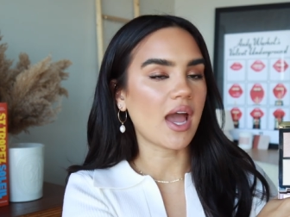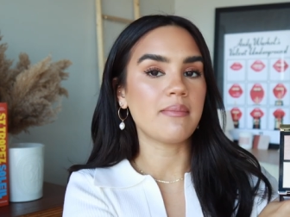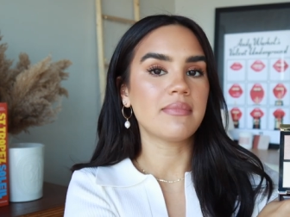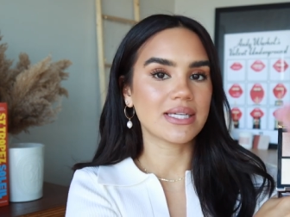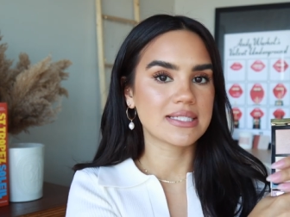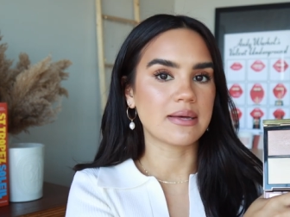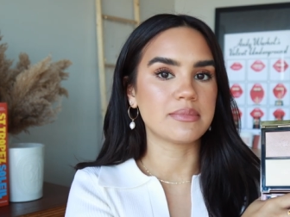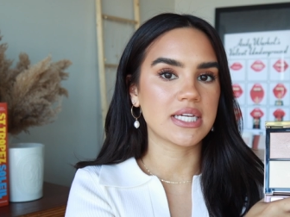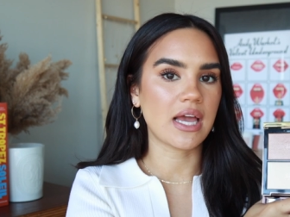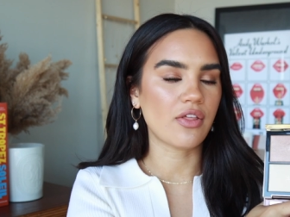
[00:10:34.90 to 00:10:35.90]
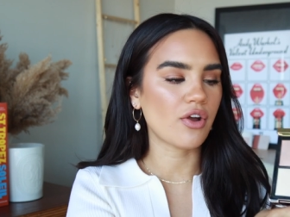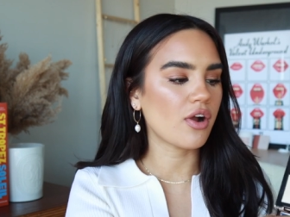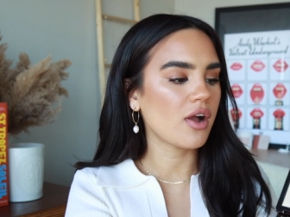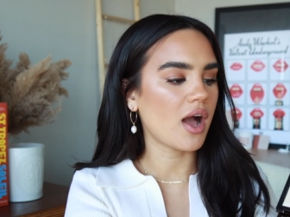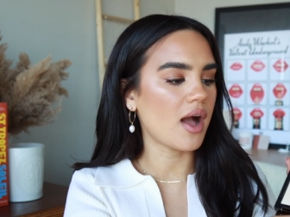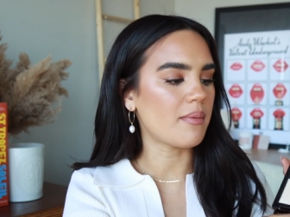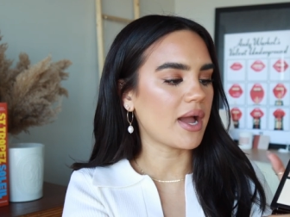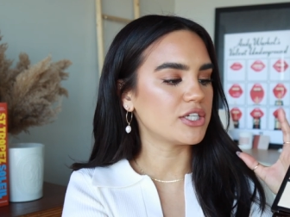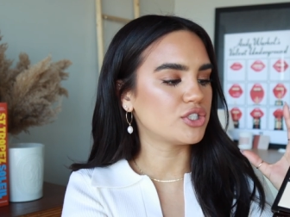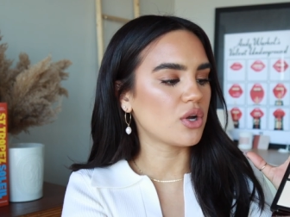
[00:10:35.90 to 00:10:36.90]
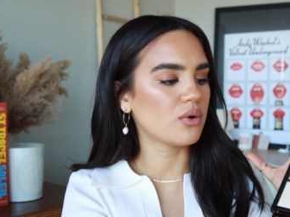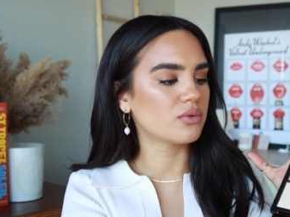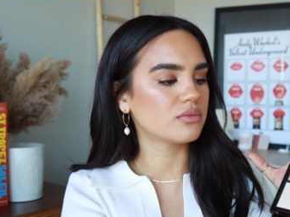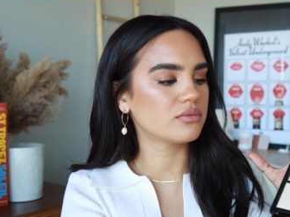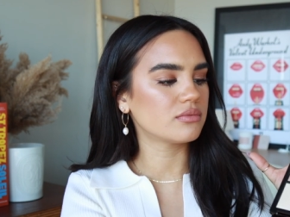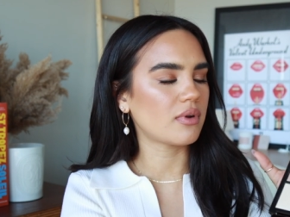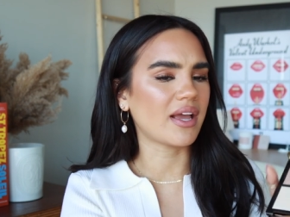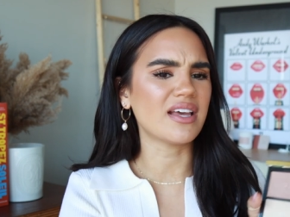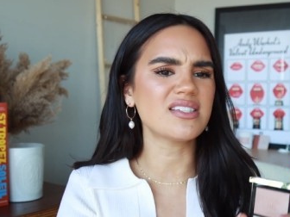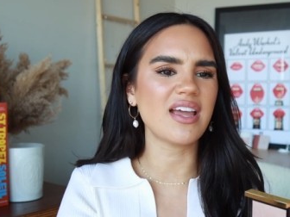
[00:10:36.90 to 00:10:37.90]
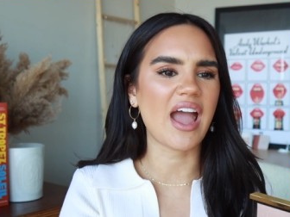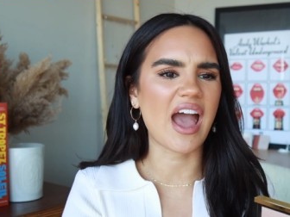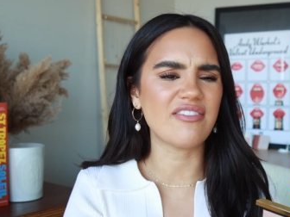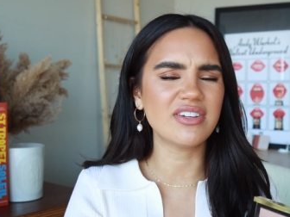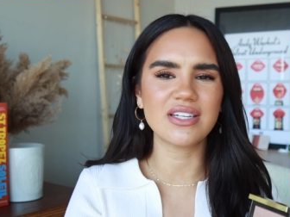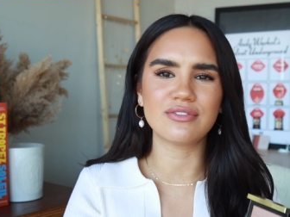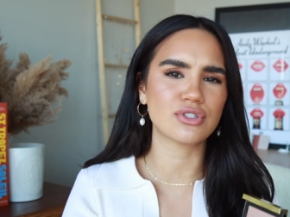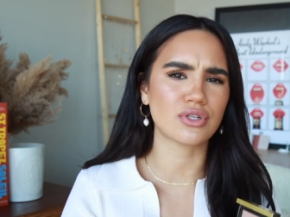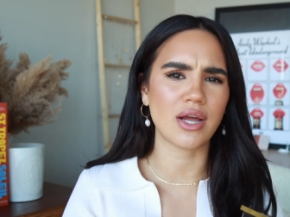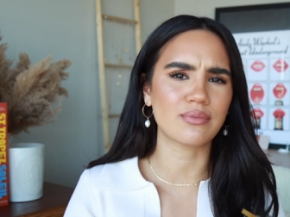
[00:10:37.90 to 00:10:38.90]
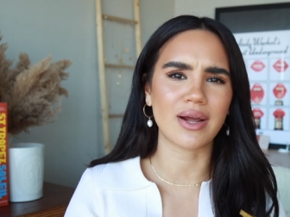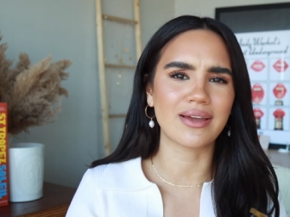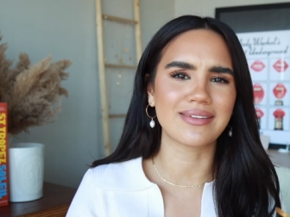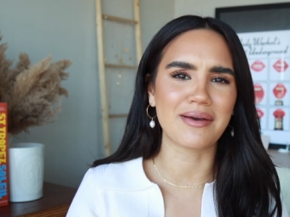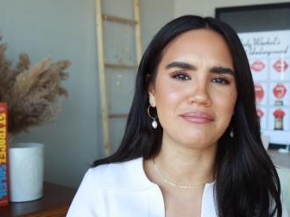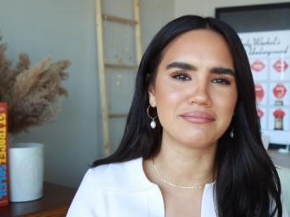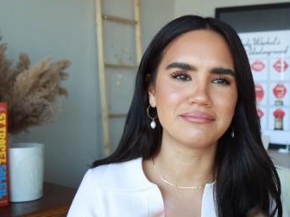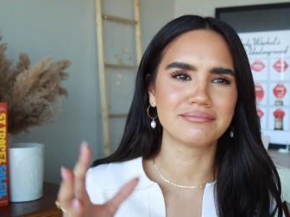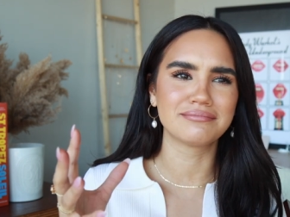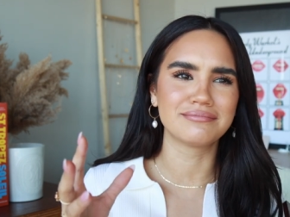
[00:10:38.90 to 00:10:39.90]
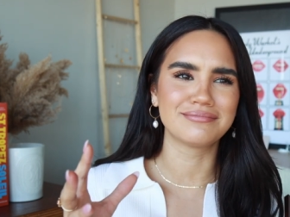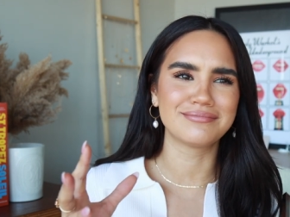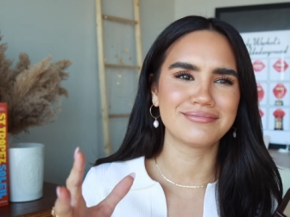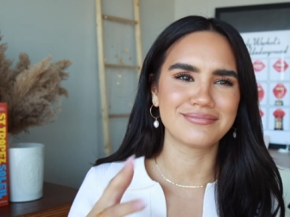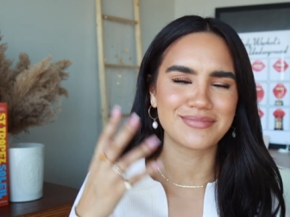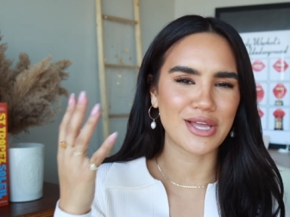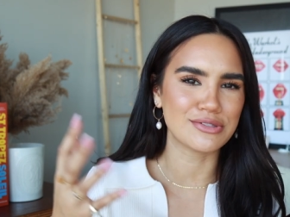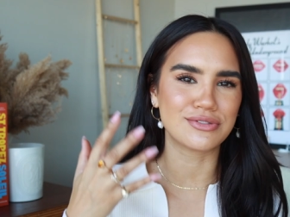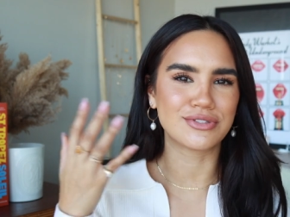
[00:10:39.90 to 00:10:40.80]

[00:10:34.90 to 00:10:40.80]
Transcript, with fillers: I mix them together. Um, I don't, I guess I haven't even tried wearing them uh,